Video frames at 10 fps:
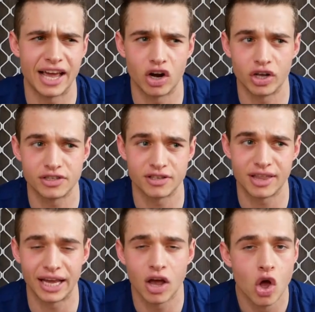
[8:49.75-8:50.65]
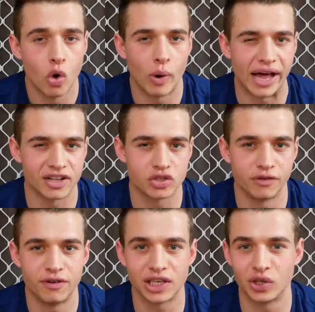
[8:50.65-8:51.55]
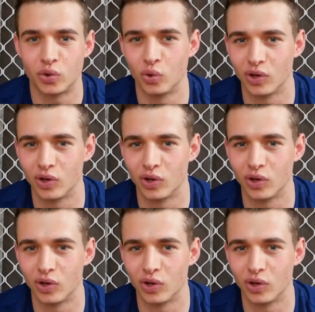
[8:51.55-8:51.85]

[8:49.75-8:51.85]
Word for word: and I used to think, wow, that's so fucking cool.